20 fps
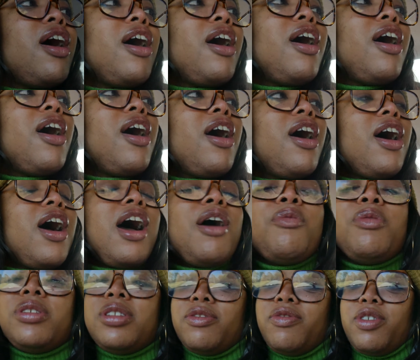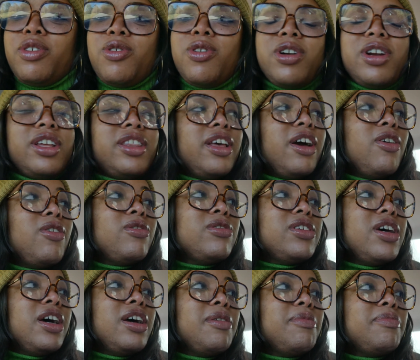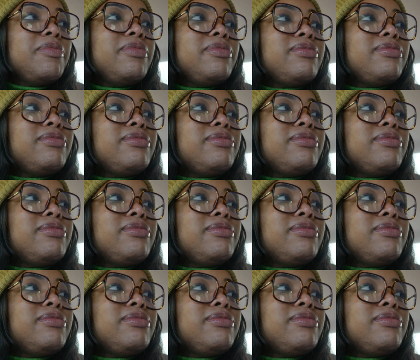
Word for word: What happened? I wasn't recording that whole time.